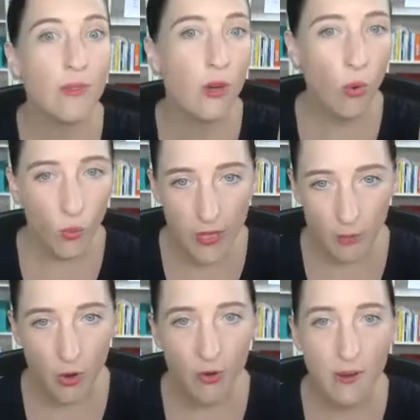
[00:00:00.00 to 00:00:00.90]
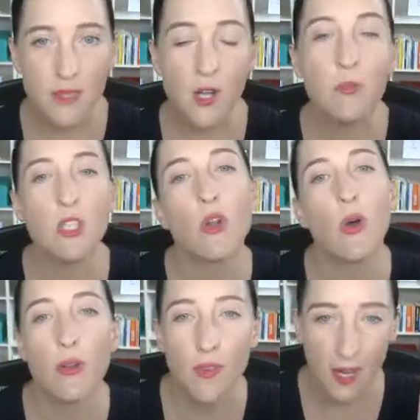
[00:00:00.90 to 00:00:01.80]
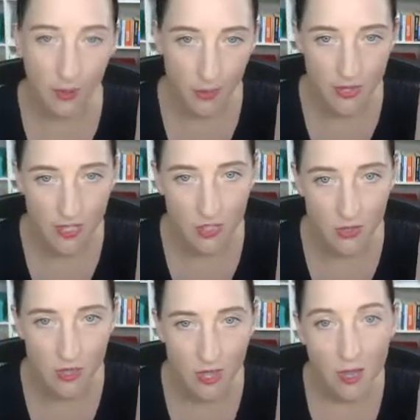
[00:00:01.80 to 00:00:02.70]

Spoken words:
recording programs helps you to overcome those issues.